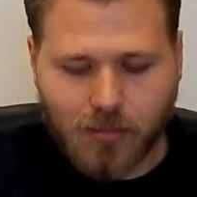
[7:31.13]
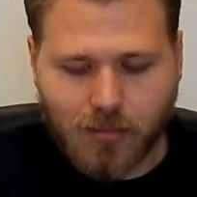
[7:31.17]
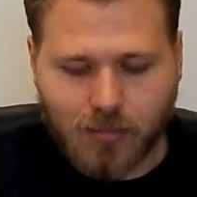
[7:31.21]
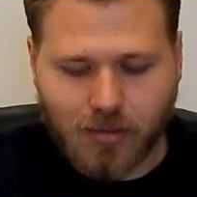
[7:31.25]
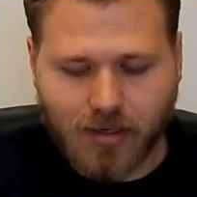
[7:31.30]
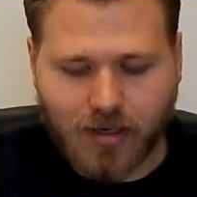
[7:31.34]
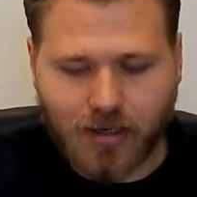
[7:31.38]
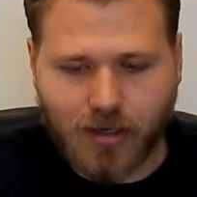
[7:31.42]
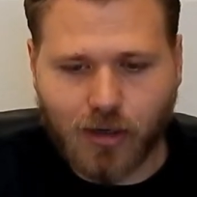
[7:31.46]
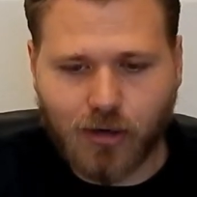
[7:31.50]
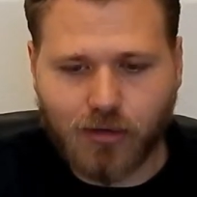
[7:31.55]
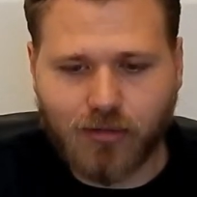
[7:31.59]
but
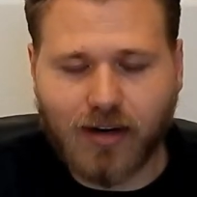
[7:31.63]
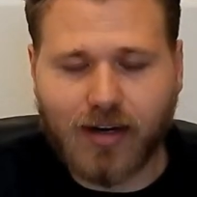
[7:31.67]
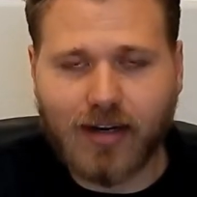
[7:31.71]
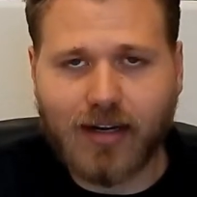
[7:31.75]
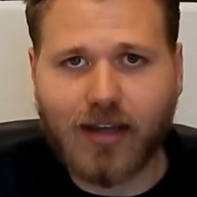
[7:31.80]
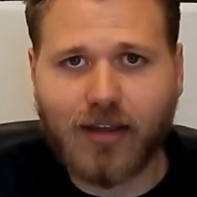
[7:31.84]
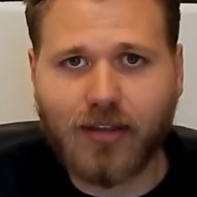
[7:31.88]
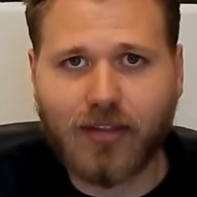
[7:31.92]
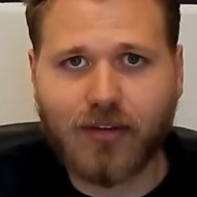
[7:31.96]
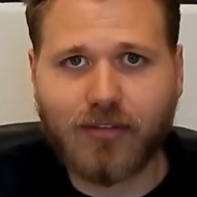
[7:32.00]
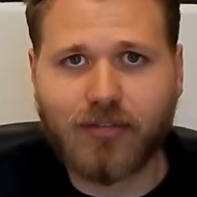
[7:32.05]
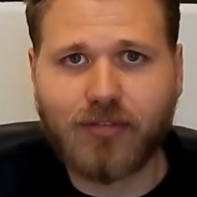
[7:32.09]
I know right
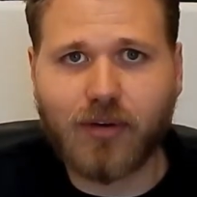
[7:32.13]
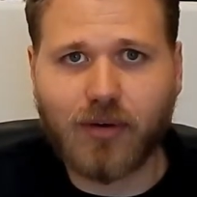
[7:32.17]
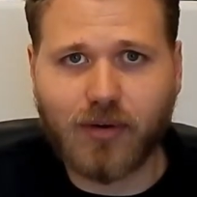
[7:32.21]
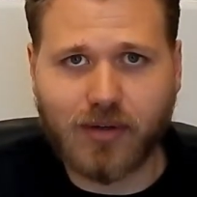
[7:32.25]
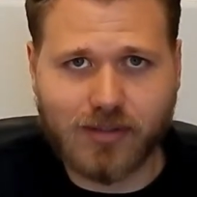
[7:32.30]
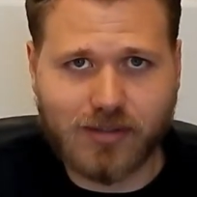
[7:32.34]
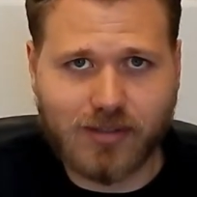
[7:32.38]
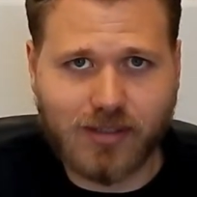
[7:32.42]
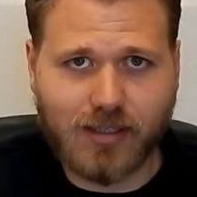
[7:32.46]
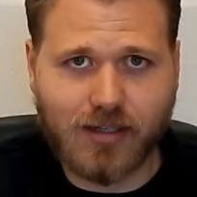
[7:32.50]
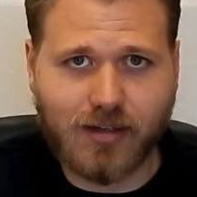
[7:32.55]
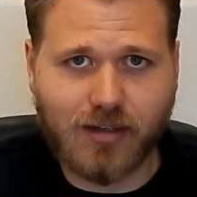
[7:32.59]
now they're
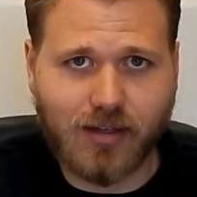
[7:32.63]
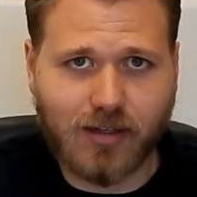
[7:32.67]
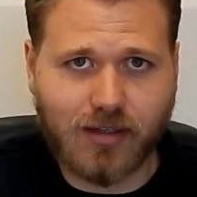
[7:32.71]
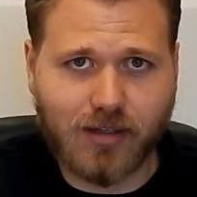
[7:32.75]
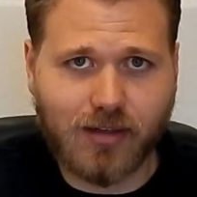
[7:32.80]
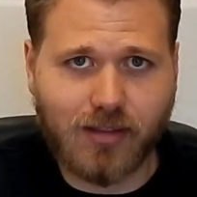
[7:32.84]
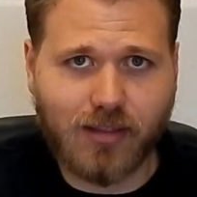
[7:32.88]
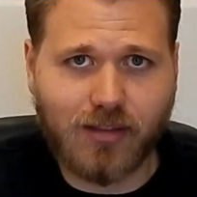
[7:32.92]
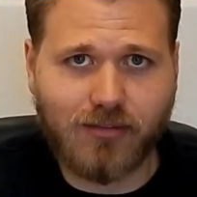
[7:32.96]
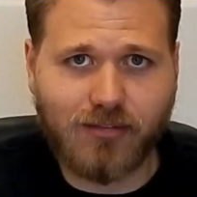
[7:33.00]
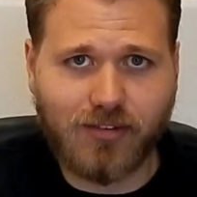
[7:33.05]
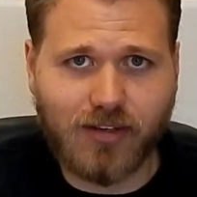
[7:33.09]
focusing
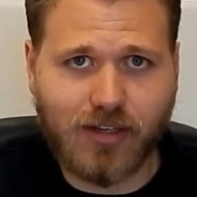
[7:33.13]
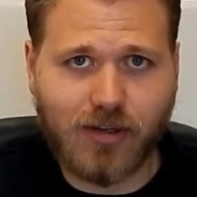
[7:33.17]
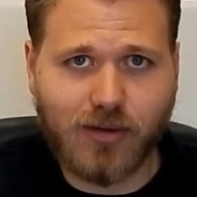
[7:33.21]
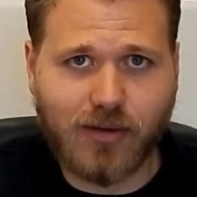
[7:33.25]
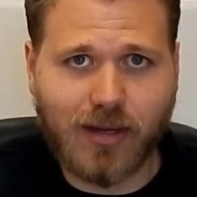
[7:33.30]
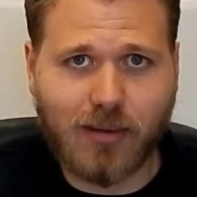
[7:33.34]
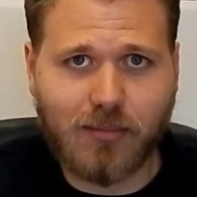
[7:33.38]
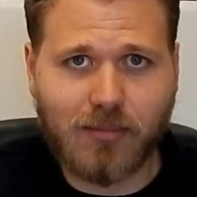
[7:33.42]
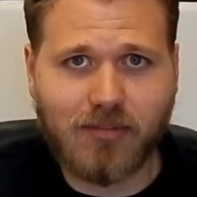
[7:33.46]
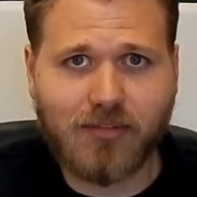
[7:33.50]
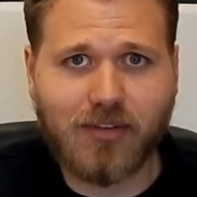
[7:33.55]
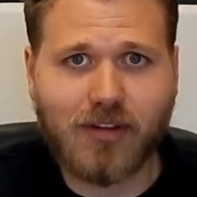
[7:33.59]
on the video
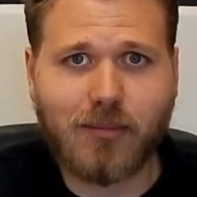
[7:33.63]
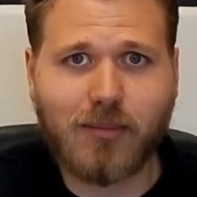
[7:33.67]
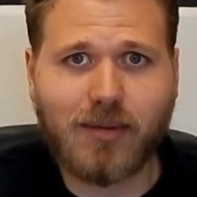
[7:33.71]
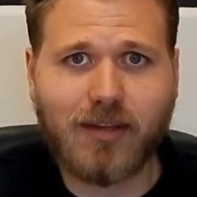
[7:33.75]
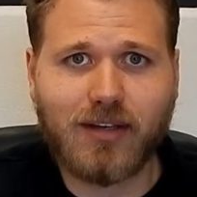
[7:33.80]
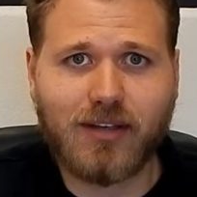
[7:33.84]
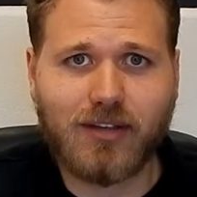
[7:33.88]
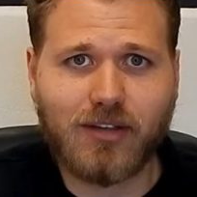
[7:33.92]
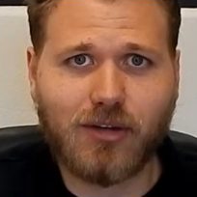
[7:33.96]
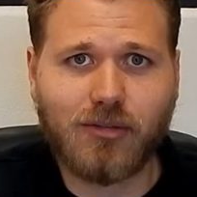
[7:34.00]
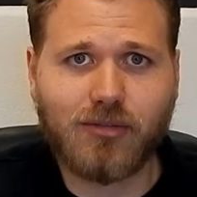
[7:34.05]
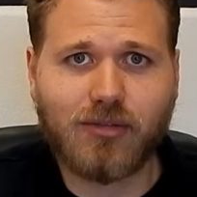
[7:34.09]
game development
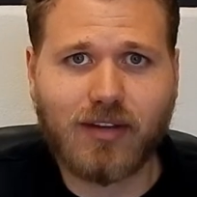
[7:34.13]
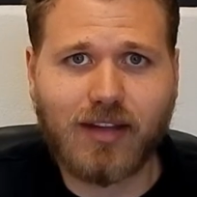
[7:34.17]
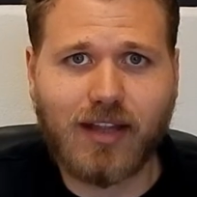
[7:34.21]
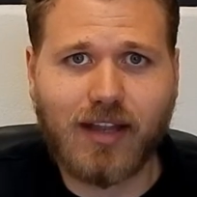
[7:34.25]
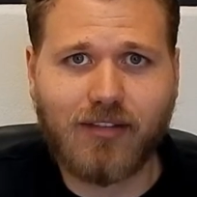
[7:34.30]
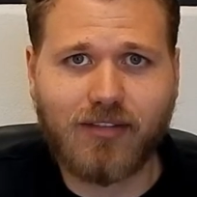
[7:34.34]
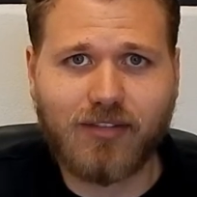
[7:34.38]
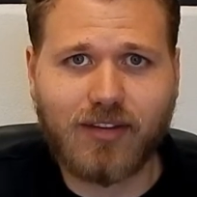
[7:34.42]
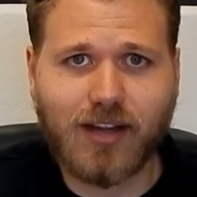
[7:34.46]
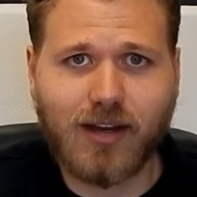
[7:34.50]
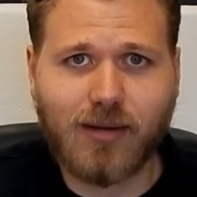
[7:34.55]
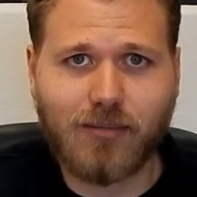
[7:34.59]
and don't really
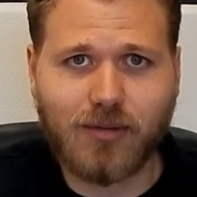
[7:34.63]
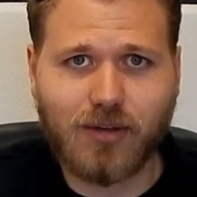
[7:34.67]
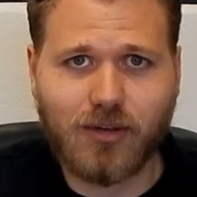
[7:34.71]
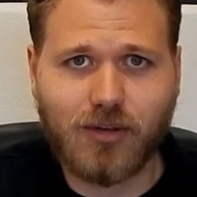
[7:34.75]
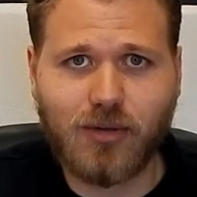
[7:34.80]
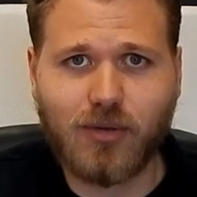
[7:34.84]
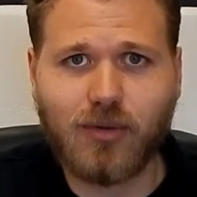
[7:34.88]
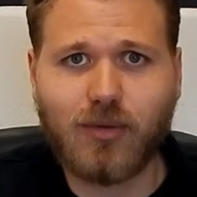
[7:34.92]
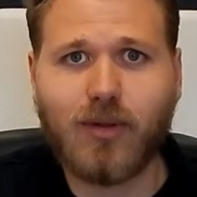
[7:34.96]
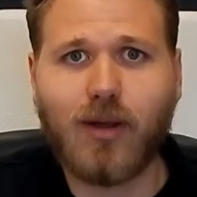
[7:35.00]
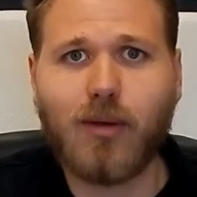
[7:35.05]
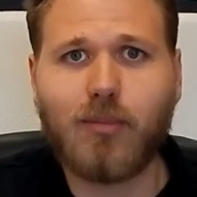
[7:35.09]
have time to
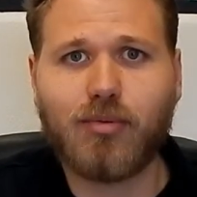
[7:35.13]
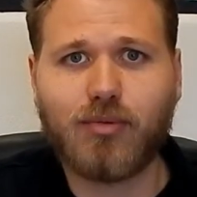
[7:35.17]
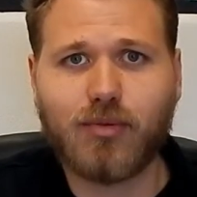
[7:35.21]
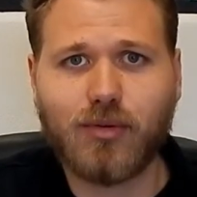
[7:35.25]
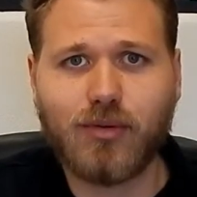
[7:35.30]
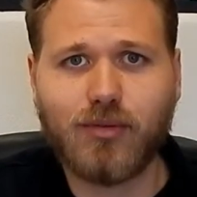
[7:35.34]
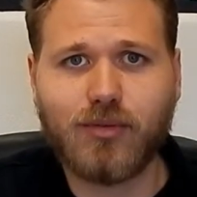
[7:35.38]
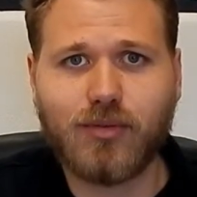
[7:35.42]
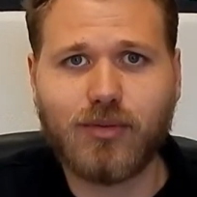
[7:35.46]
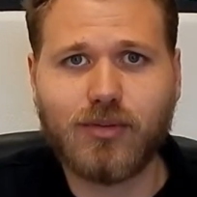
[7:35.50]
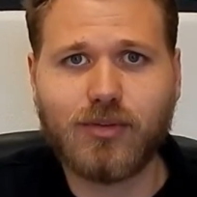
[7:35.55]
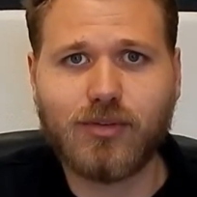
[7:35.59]
do
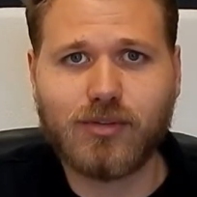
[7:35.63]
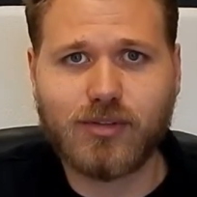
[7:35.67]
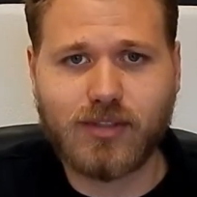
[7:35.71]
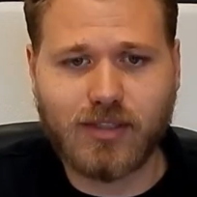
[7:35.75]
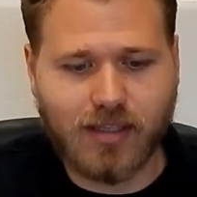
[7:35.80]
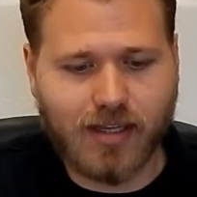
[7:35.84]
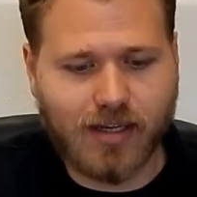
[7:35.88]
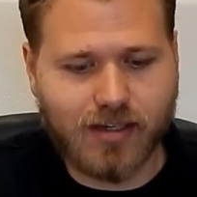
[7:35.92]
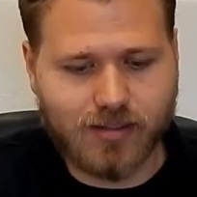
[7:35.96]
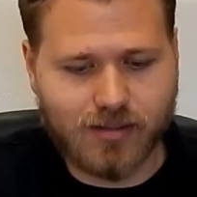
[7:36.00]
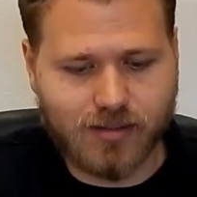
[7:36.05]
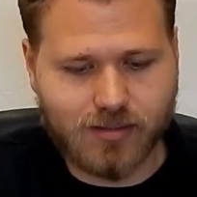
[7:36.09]
approvals
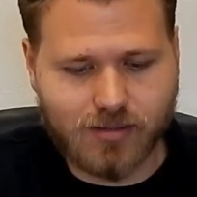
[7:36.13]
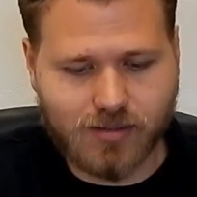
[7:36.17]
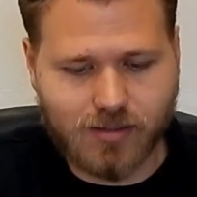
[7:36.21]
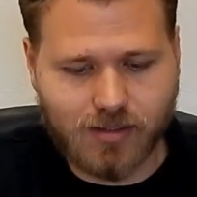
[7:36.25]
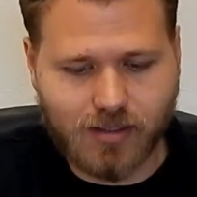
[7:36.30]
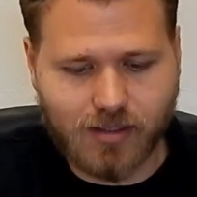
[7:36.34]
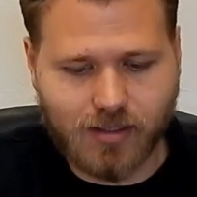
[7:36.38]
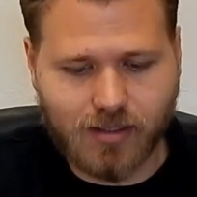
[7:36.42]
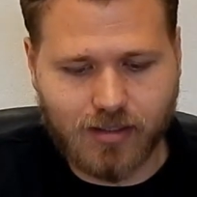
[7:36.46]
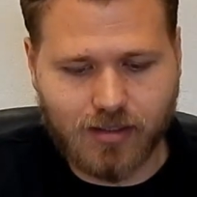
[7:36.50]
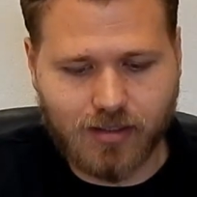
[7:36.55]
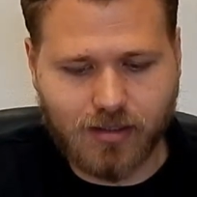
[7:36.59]
and
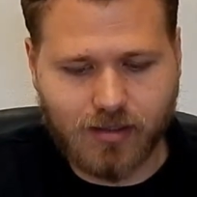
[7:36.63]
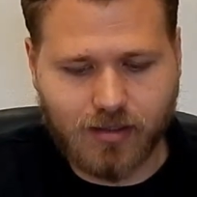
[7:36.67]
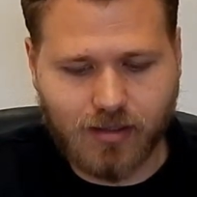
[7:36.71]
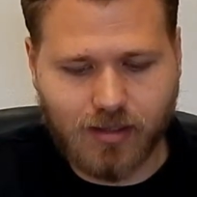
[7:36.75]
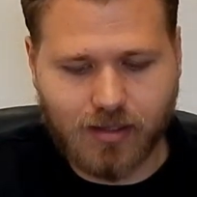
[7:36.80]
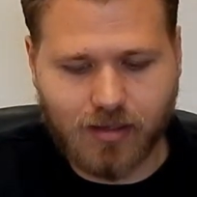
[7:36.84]
licensing and